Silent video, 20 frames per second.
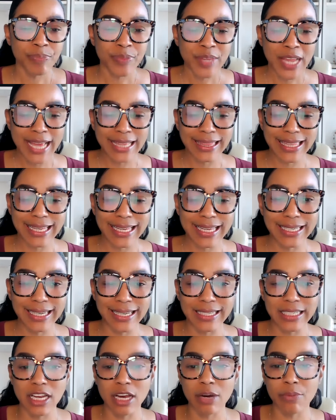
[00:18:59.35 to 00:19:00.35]
And then
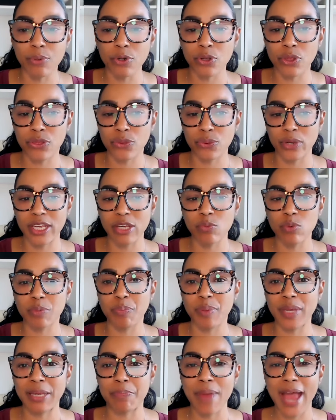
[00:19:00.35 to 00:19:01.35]
number three would
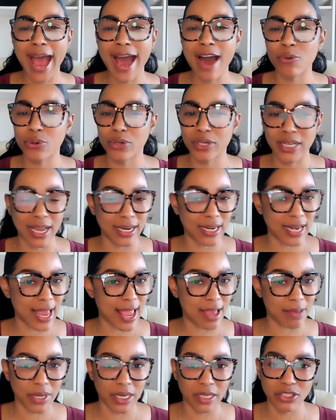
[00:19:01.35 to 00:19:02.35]
be power
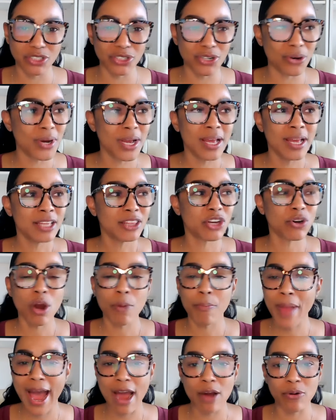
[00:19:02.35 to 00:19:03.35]
dynamics. You know, there are
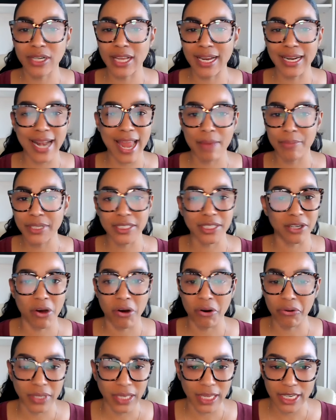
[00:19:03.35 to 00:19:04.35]
power dynamics in
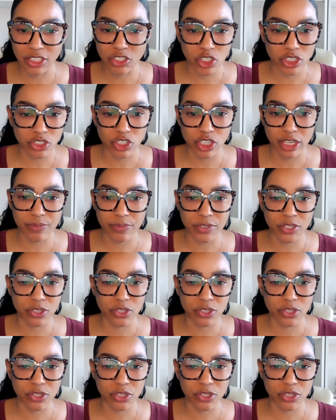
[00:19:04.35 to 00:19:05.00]
all relationships.